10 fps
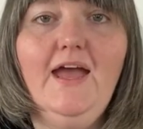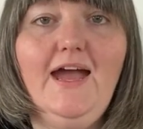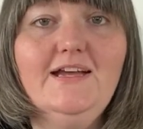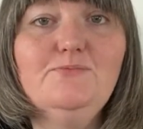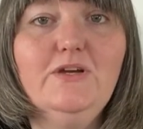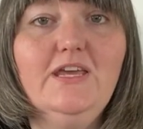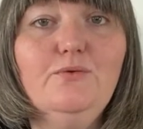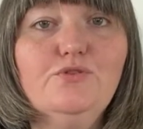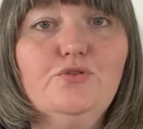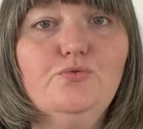As my kit
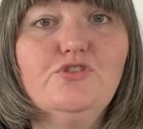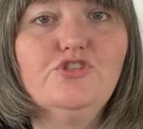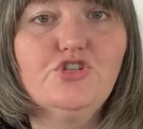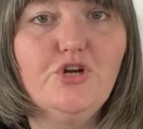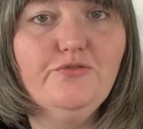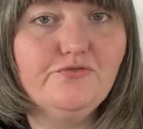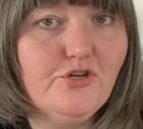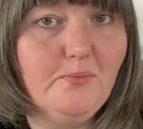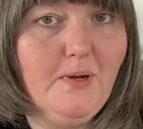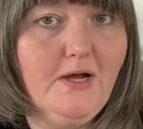was called Stove
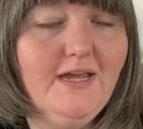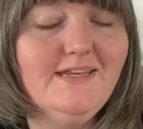Topper,